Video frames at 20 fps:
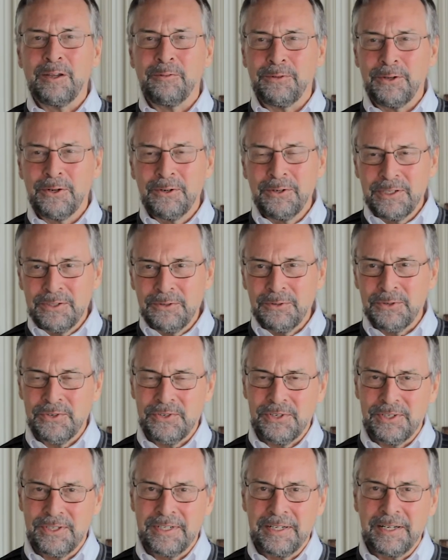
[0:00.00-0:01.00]
If you're
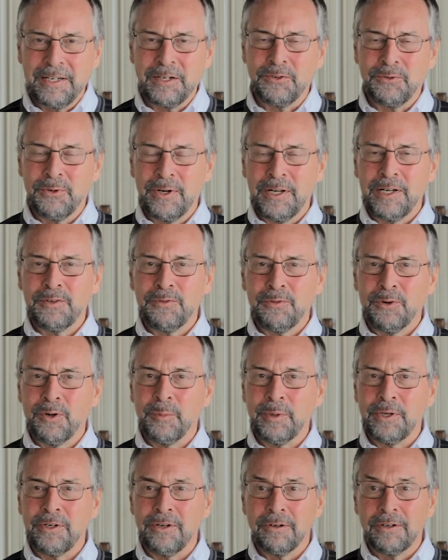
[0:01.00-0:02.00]
interested in
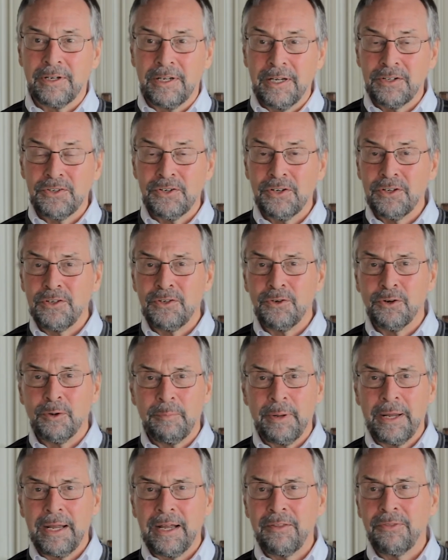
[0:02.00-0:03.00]
transforming your kitchen, your
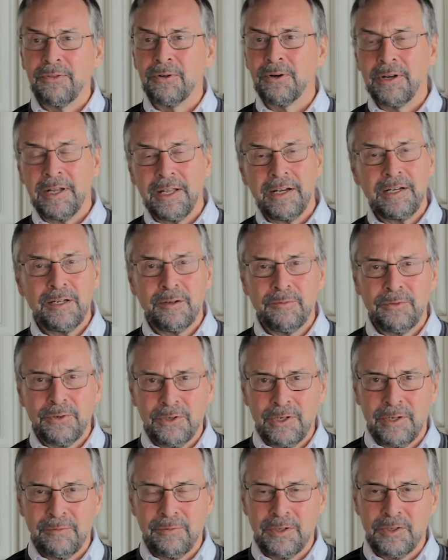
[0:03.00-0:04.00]
bath, or any of your
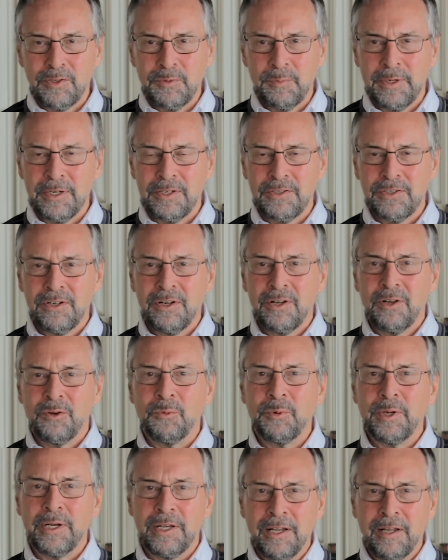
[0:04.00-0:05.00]
living space,
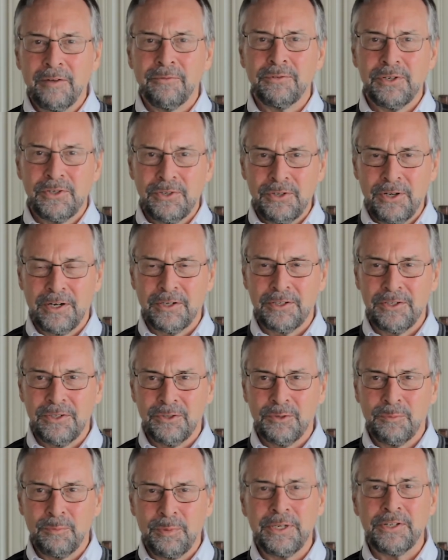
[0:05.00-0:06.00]
we'd love to talk to
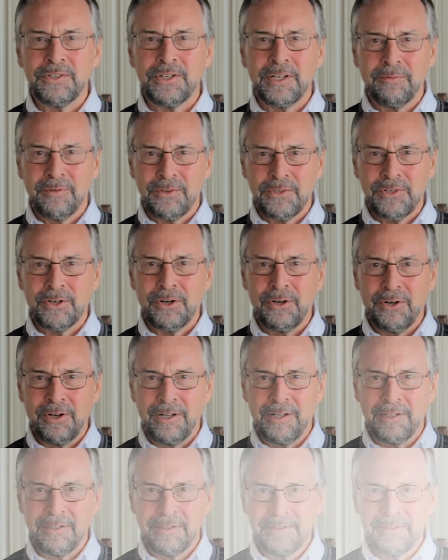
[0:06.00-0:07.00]
you. Please give us a
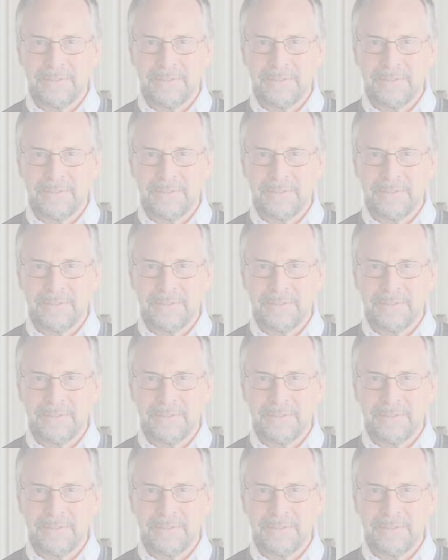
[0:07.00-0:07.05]
call.